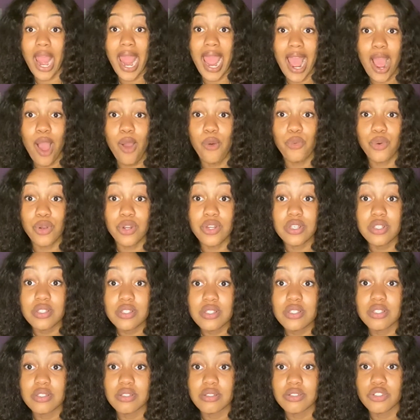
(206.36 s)

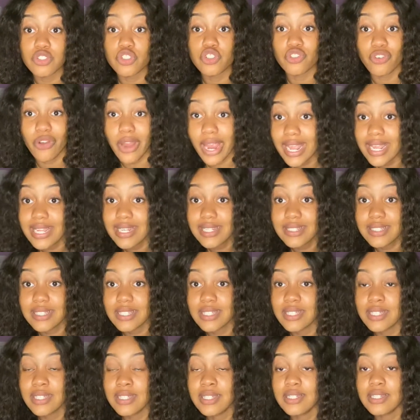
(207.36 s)
hours straight.
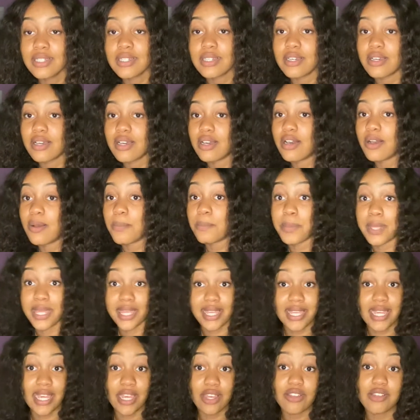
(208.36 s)

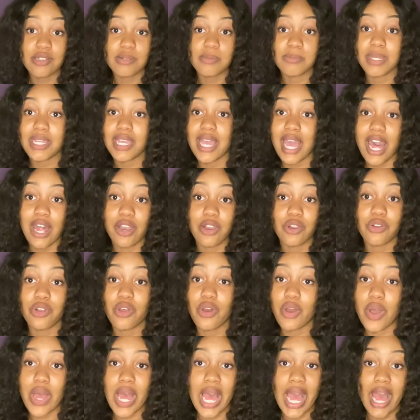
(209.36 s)
It kills me. I don't
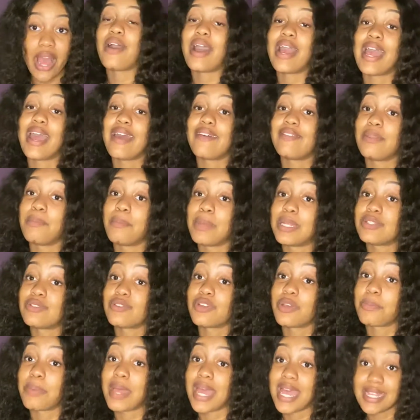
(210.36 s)
know how I have the
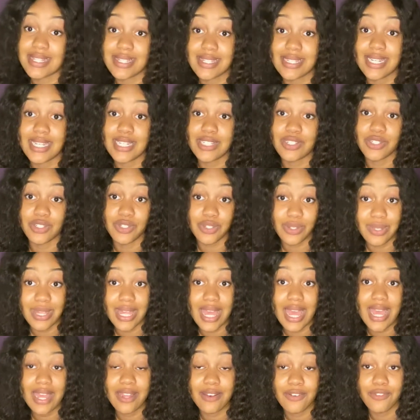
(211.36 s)
mental capacity to do
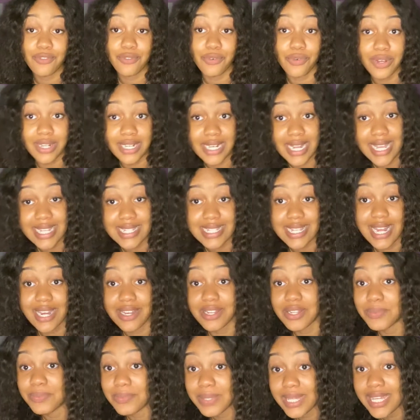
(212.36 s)
that 4 days out
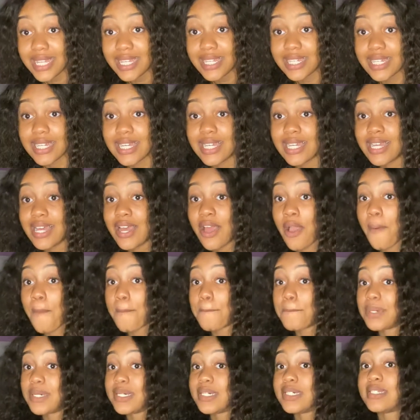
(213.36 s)
of the week,
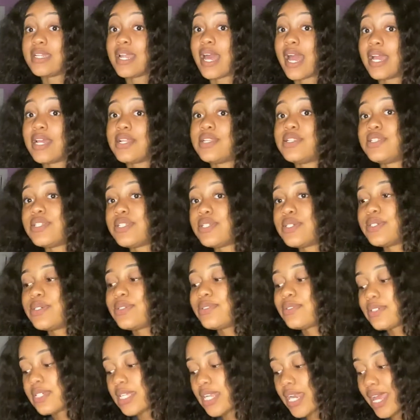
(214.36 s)
but I
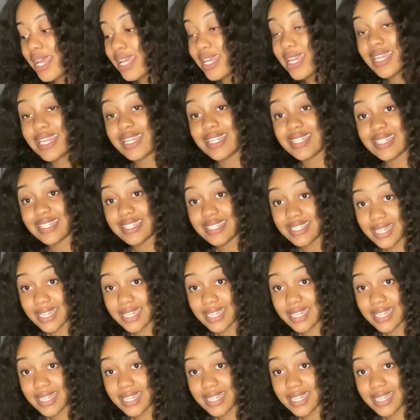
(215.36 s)
do, and I get it